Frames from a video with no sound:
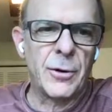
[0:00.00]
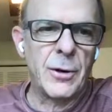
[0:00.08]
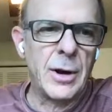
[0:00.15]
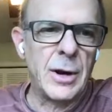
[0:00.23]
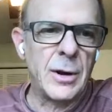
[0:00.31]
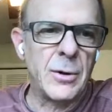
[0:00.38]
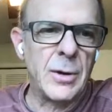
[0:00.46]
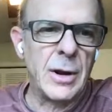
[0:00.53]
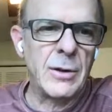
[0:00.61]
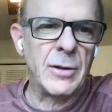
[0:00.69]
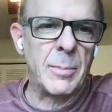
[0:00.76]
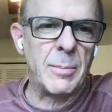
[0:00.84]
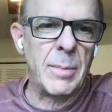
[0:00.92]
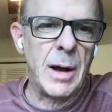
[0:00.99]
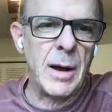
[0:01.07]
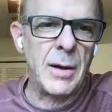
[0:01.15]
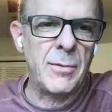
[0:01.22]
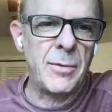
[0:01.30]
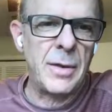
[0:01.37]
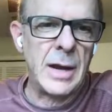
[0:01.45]
30 degrees
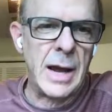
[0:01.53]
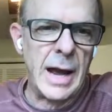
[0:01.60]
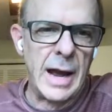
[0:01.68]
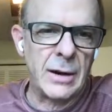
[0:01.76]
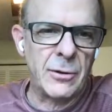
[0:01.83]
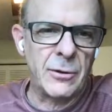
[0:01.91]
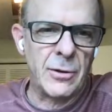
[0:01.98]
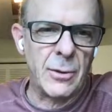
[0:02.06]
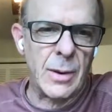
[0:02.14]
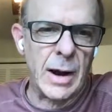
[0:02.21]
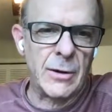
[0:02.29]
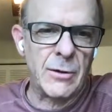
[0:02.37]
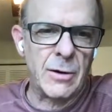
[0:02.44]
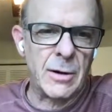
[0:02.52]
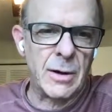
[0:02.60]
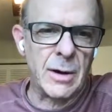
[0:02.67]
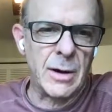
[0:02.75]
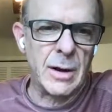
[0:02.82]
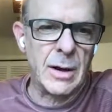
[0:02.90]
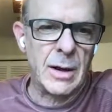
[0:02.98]
above the x
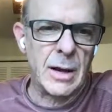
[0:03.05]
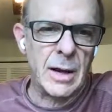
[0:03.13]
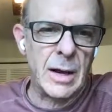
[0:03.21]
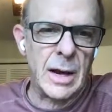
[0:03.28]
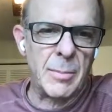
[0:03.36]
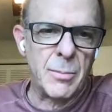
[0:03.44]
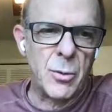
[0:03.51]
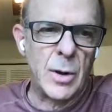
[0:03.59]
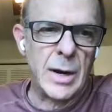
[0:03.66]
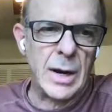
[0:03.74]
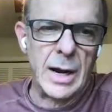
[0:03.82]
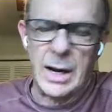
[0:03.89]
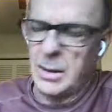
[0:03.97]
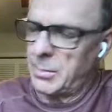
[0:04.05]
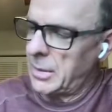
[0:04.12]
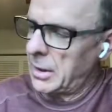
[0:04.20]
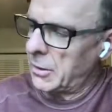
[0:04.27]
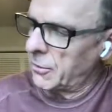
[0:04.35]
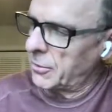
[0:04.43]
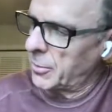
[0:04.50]
direction at 0.8
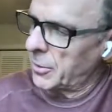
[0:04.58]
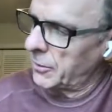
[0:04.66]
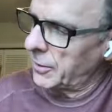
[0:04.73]
meters per